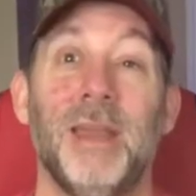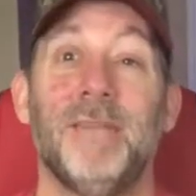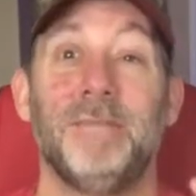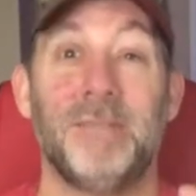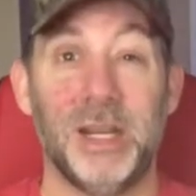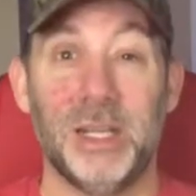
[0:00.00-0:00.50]

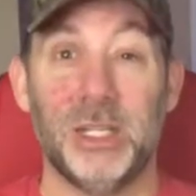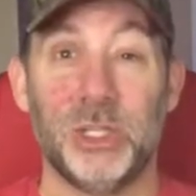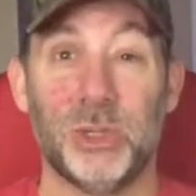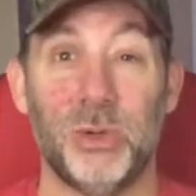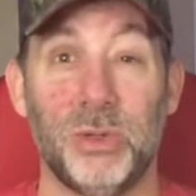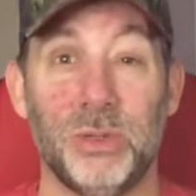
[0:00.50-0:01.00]
Finally
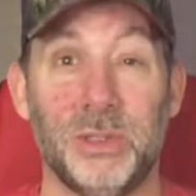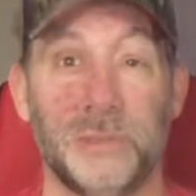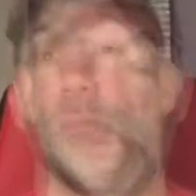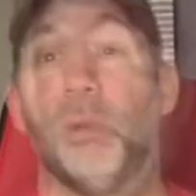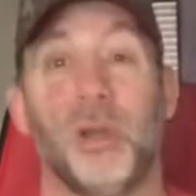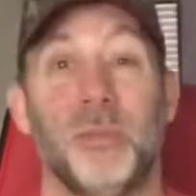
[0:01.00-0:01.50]
sold.
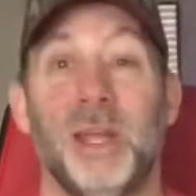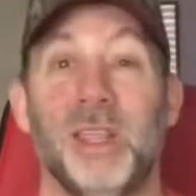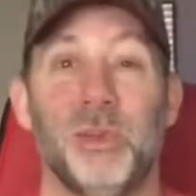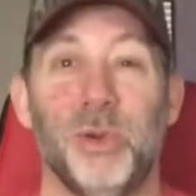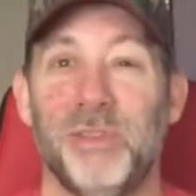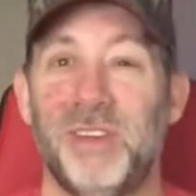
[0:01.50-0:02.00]
Part of my
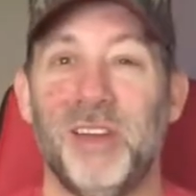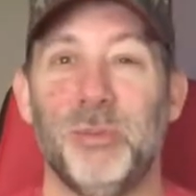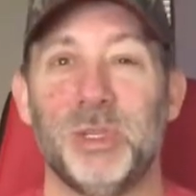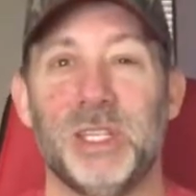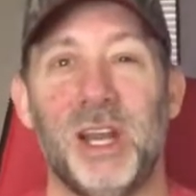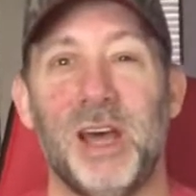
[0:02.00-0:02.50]

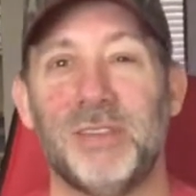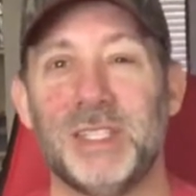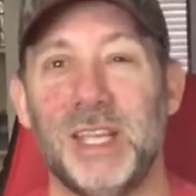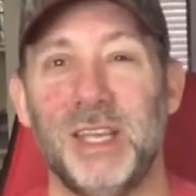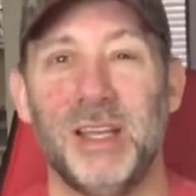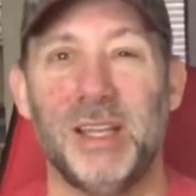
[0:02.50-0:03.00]
35% off
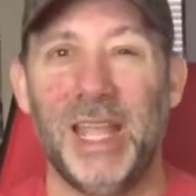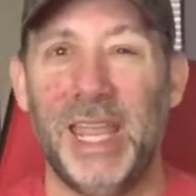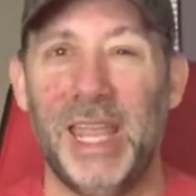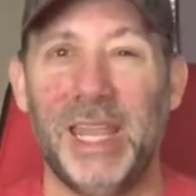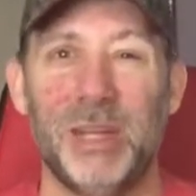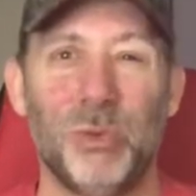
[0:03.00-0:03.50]
sale,
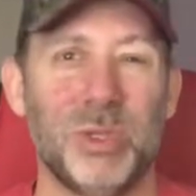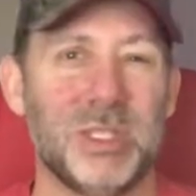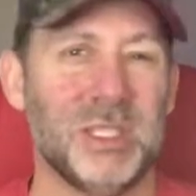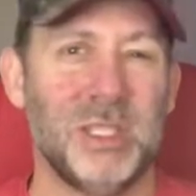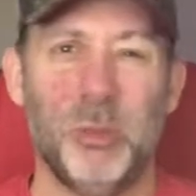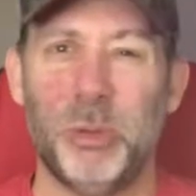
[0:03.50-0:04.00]
and it was
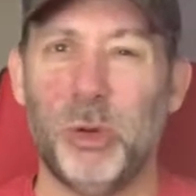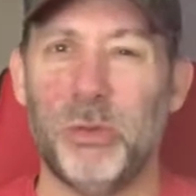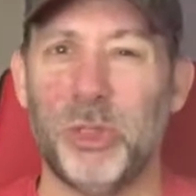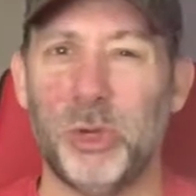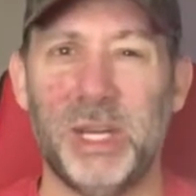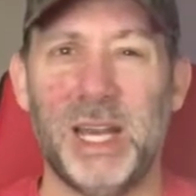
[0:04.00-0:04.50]
a little bit over
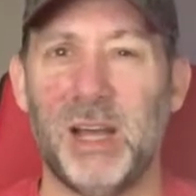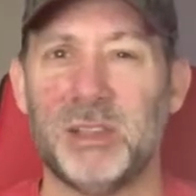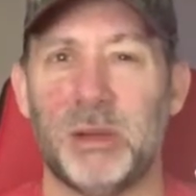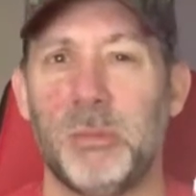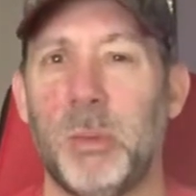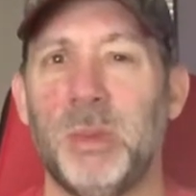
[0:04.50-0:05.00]
$30. I
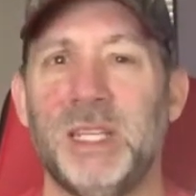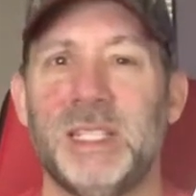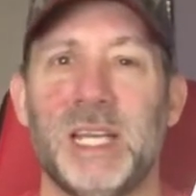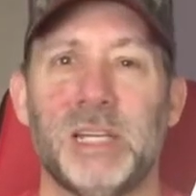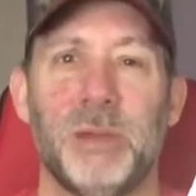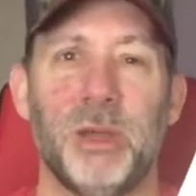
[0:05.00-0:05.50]
don't remember the
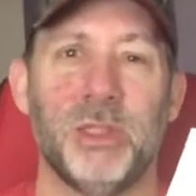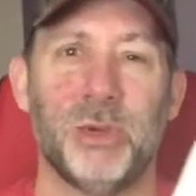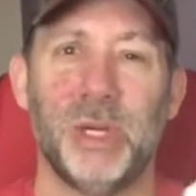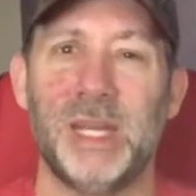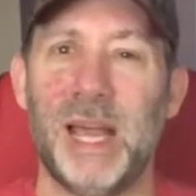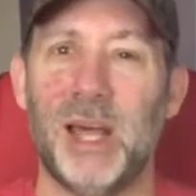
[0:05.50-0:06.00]
exact amount.
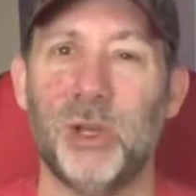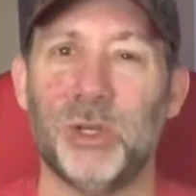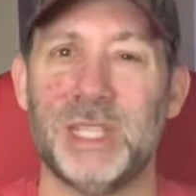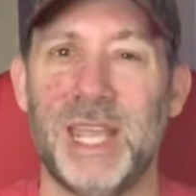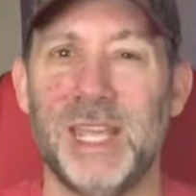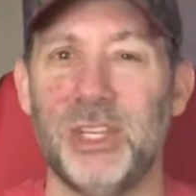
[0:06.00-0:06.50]

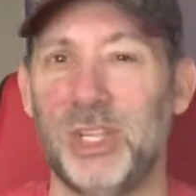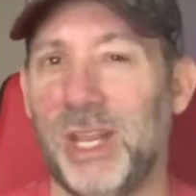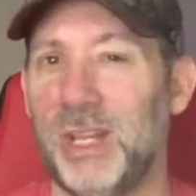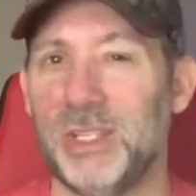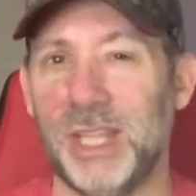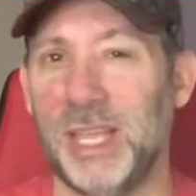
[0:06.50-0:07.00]
$30 and
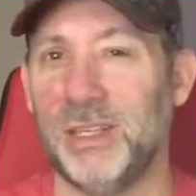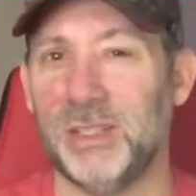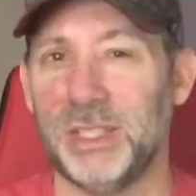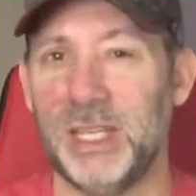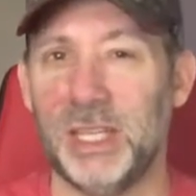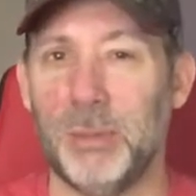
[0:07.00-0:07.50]
change again. You'll
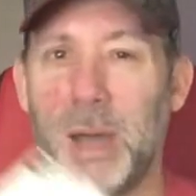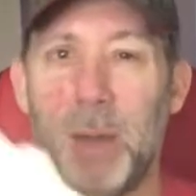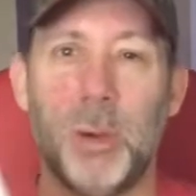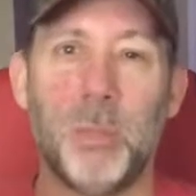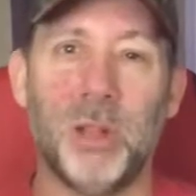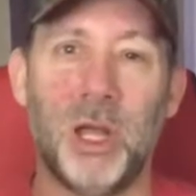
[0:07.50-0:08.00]
see it in the
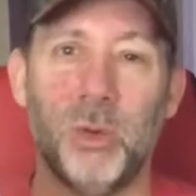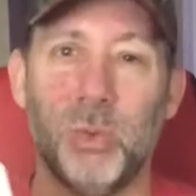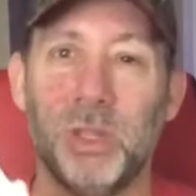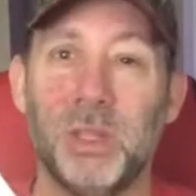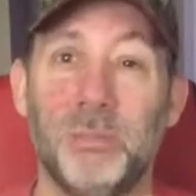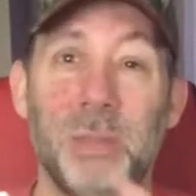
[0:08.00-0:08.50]
pop-up along
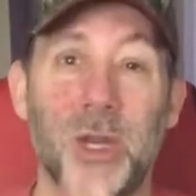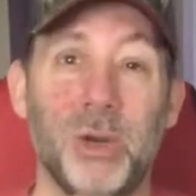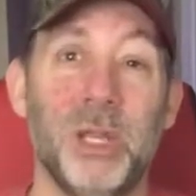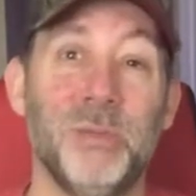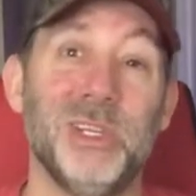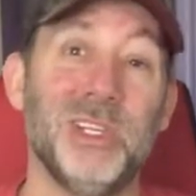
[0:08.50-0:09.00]
with better
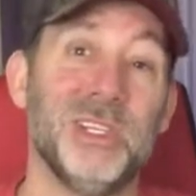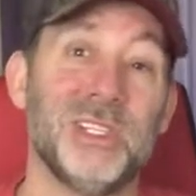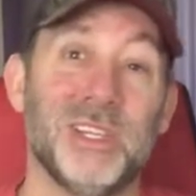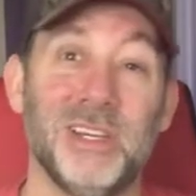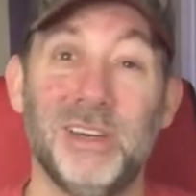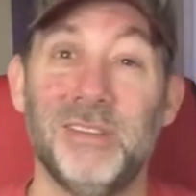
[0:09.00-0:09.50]
images
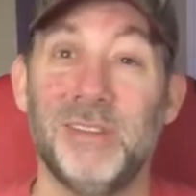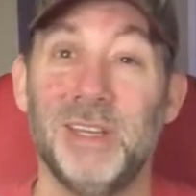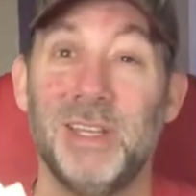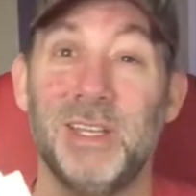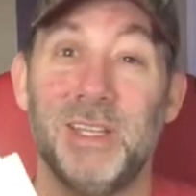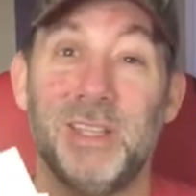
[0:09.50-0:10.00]
of
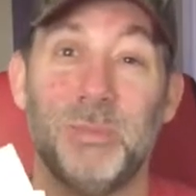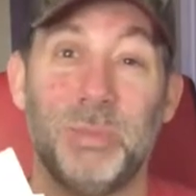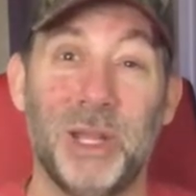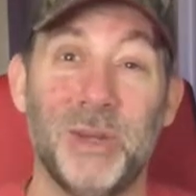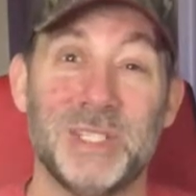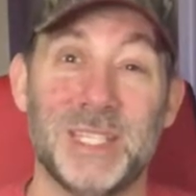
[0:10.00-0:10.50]
the
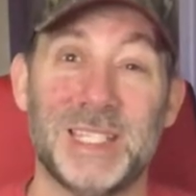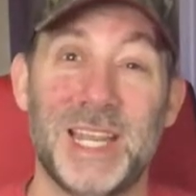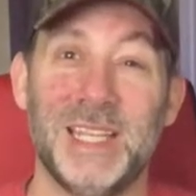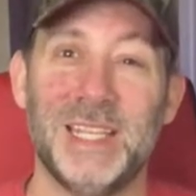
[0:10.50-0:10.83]
players that signed